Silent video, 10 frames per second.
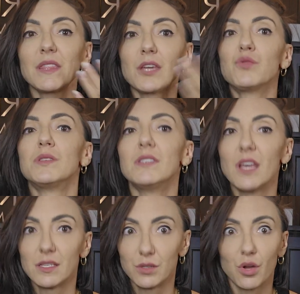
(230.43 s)
that you see
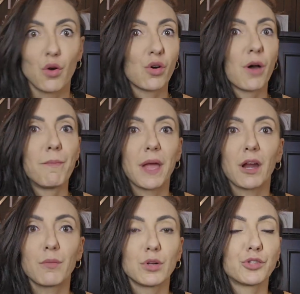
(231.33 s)
as you go,
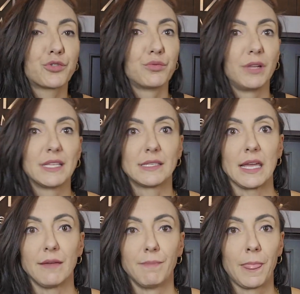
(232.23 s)
comparable to, let's
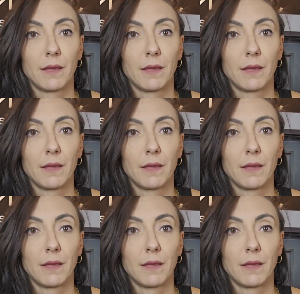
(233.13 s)
say,